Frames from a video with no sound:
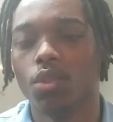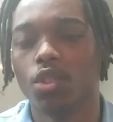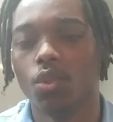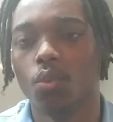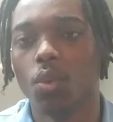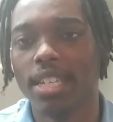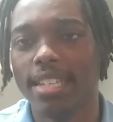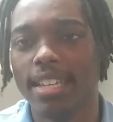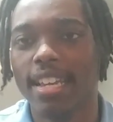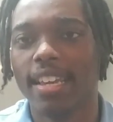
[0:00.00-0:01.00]
to
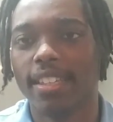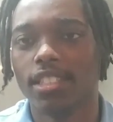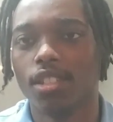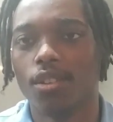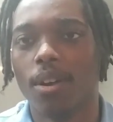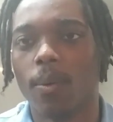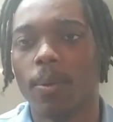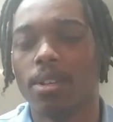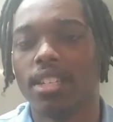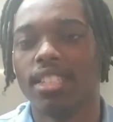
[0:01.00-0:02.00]
wait until
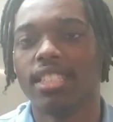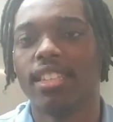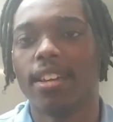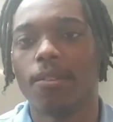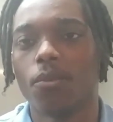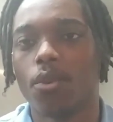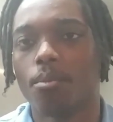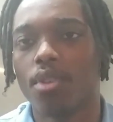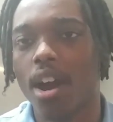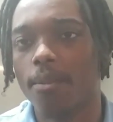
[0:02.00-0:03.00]
it is therefore
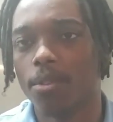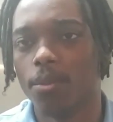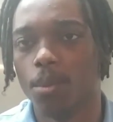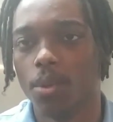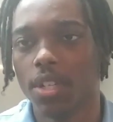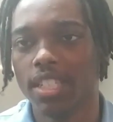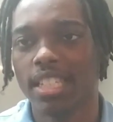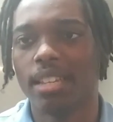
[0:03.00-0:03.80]
profitable,